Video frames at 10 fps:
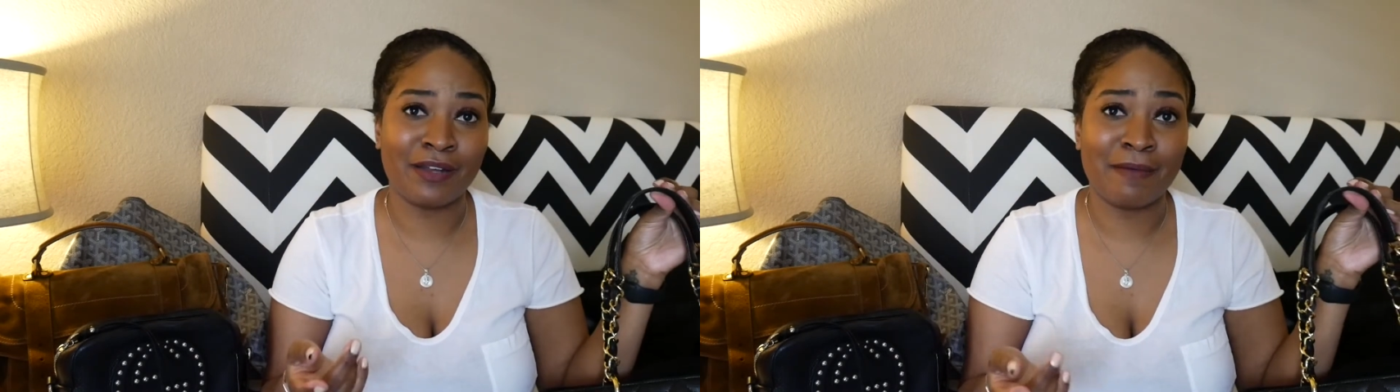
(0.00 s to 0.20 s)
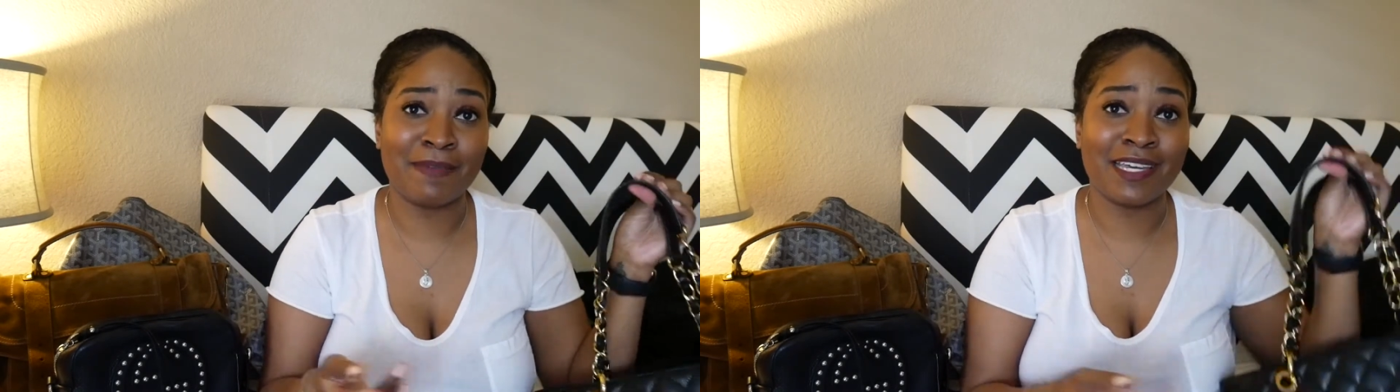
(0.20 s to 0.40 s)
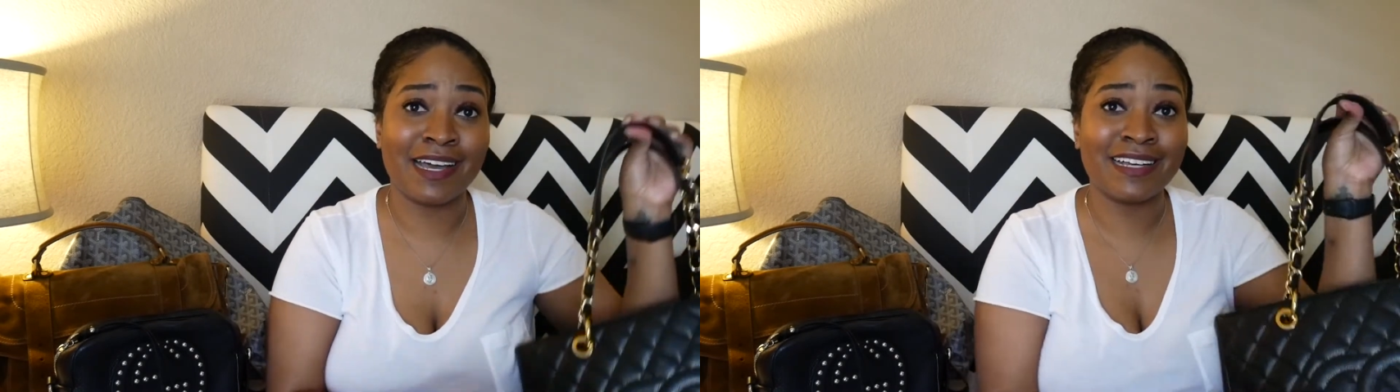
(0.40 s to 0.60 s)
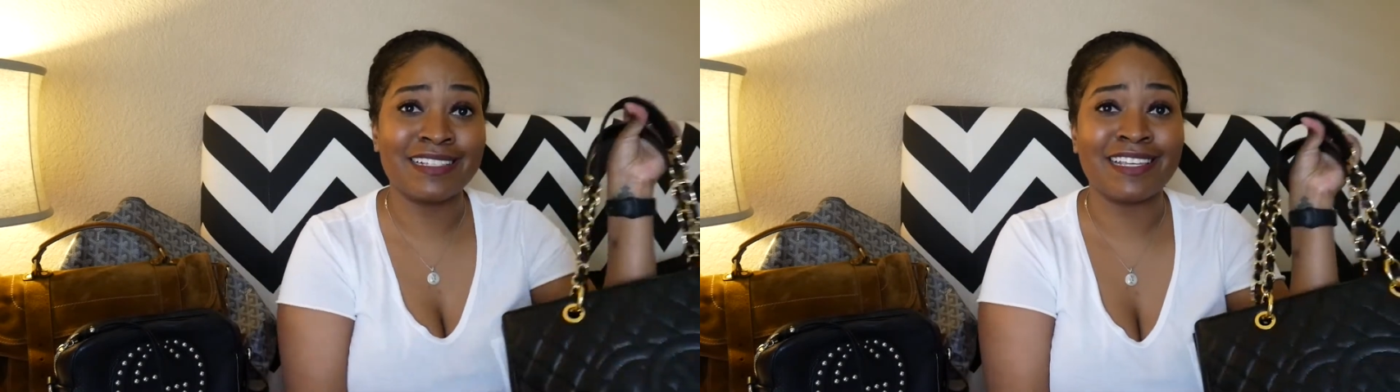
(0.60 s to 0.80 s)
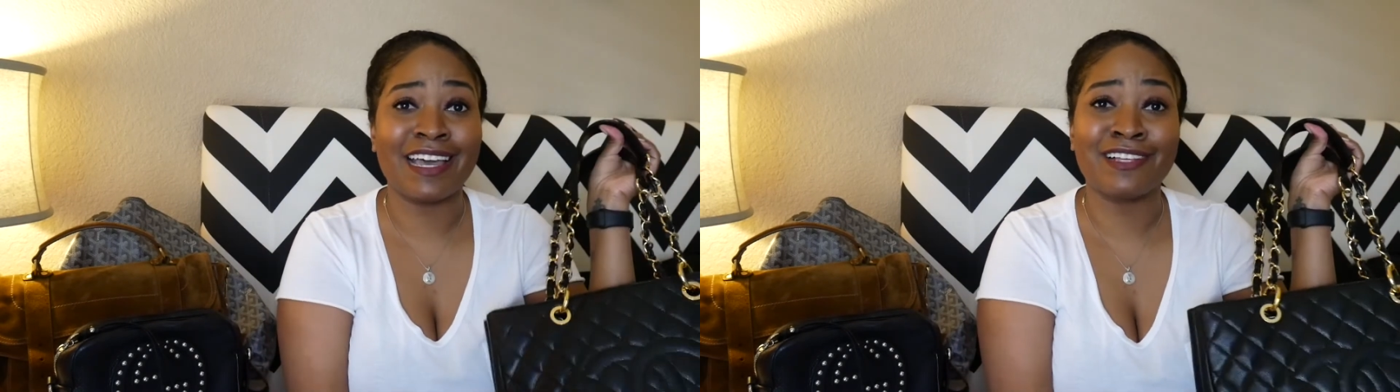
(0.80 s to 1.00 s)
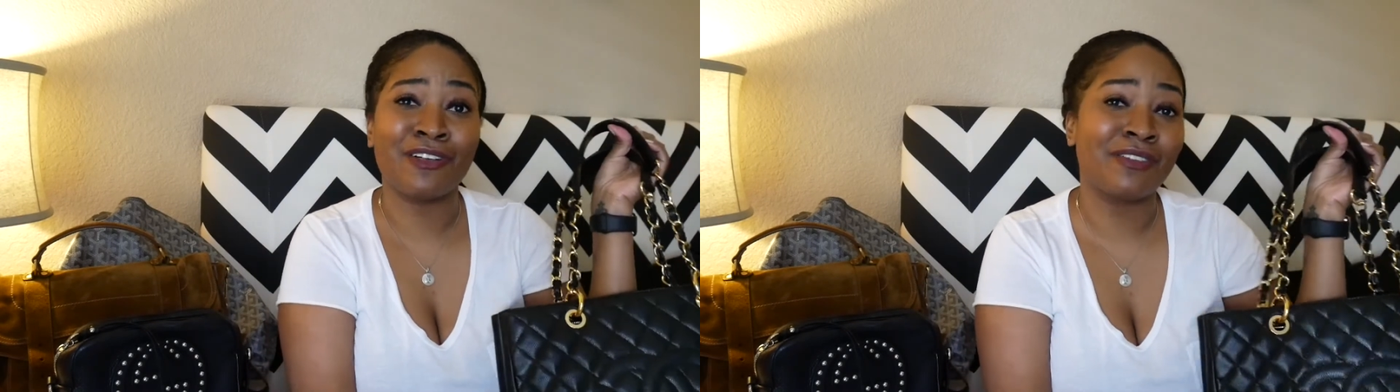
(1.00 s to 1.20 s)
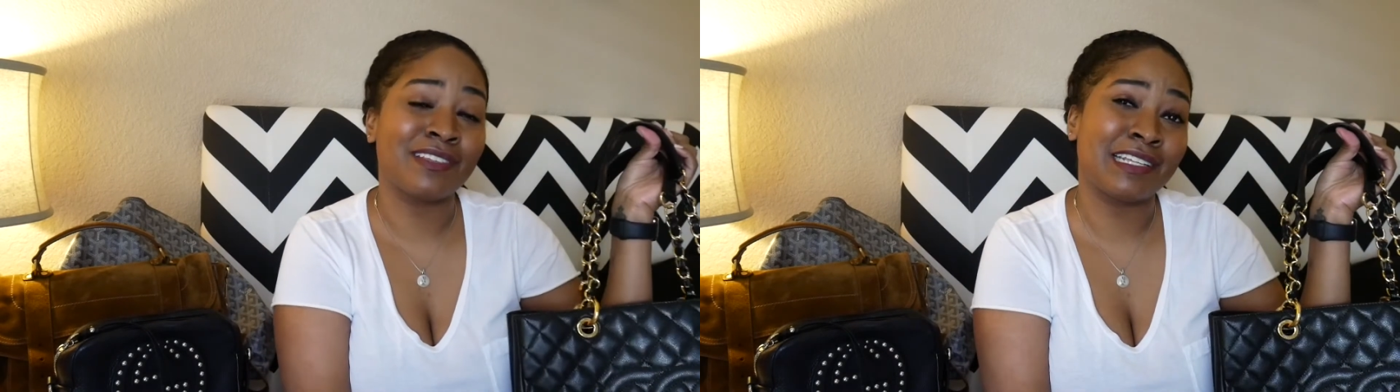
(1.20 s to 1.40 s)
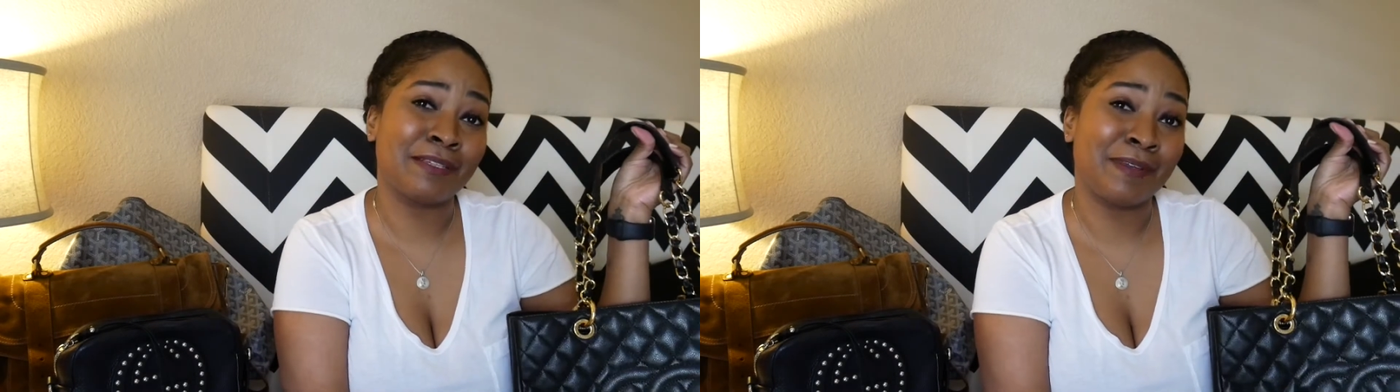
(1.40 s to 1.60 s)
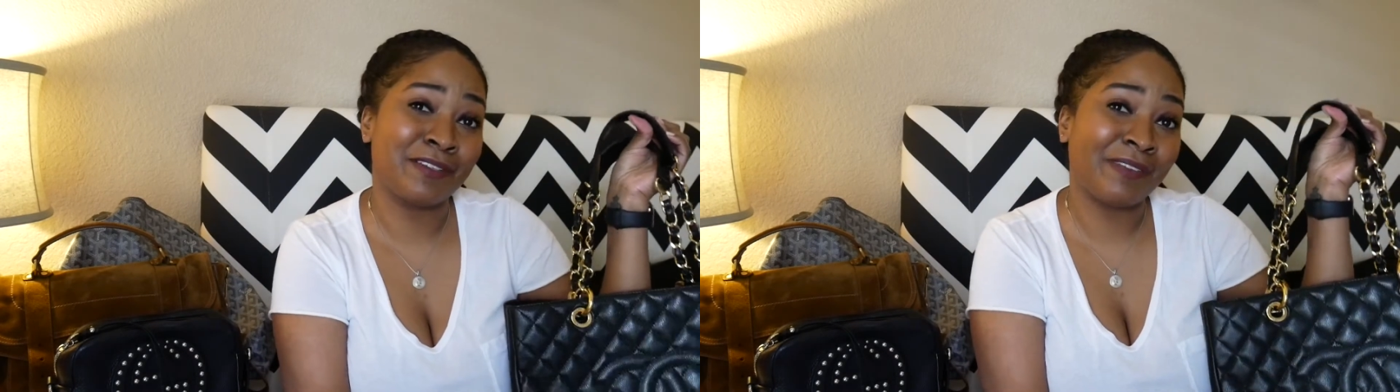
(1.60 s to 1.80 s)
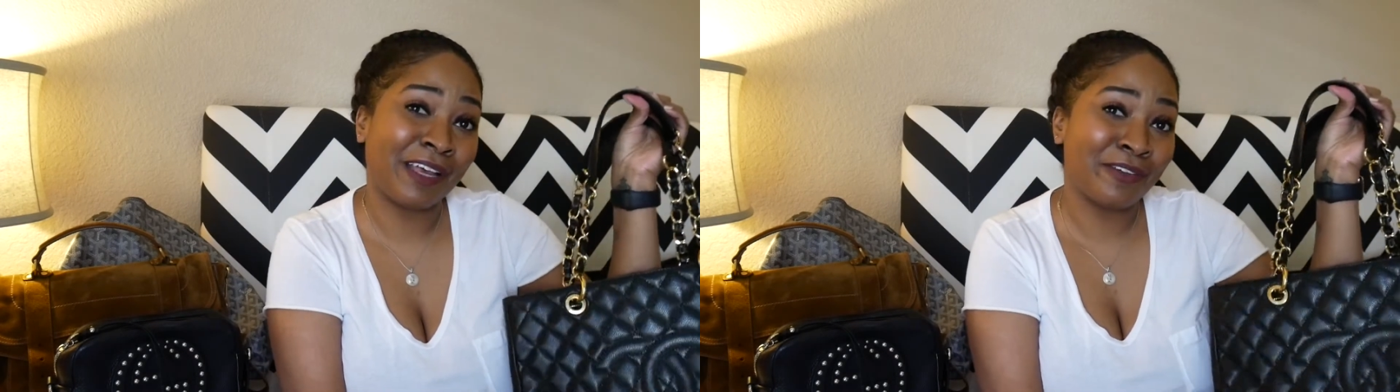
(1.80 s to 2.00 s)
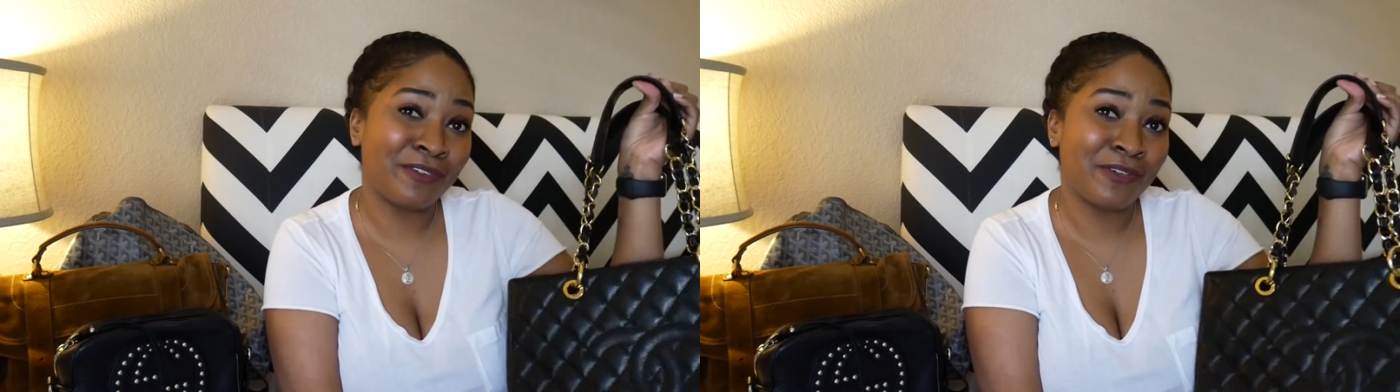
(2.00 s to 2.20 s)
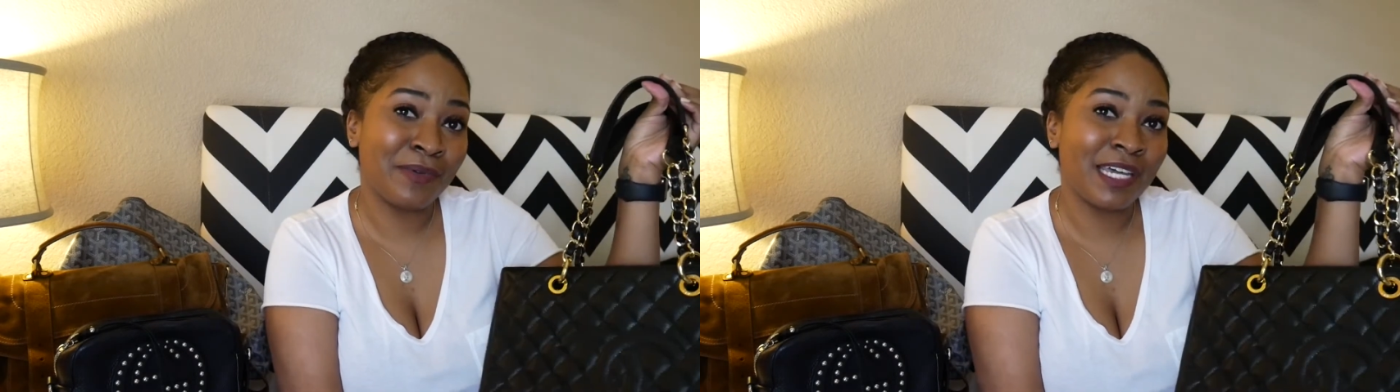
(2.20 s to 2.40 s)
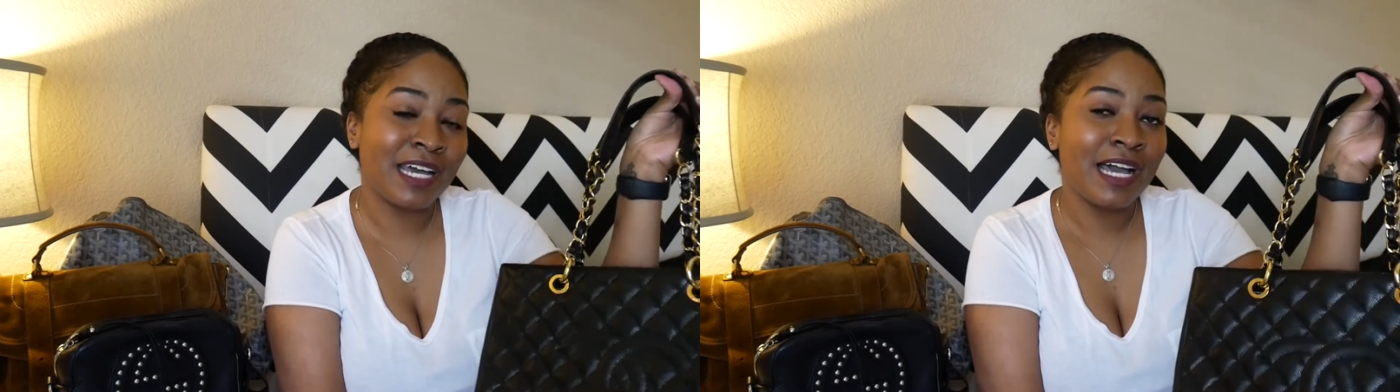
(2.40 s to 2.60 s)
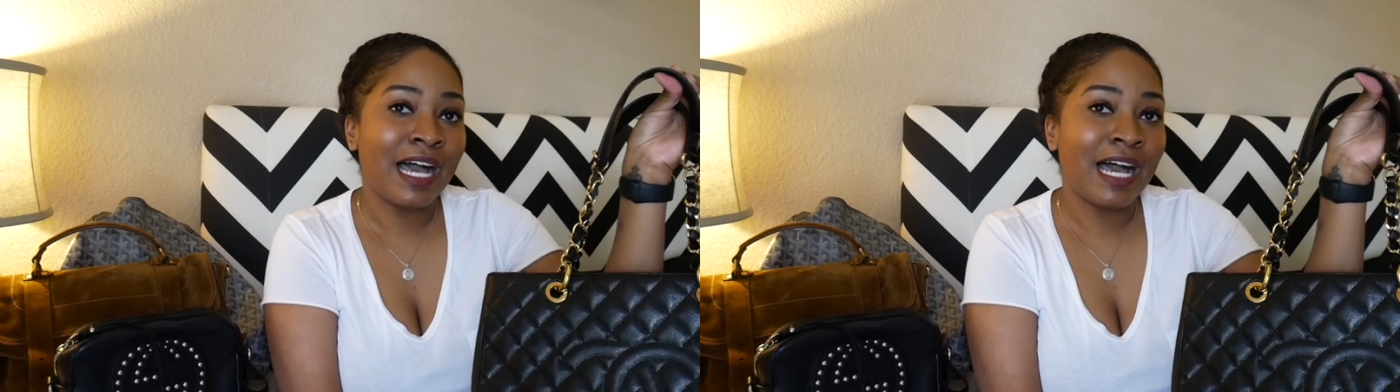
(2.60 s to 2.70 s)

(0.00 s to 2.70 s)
And because it has all the sentimental value to it,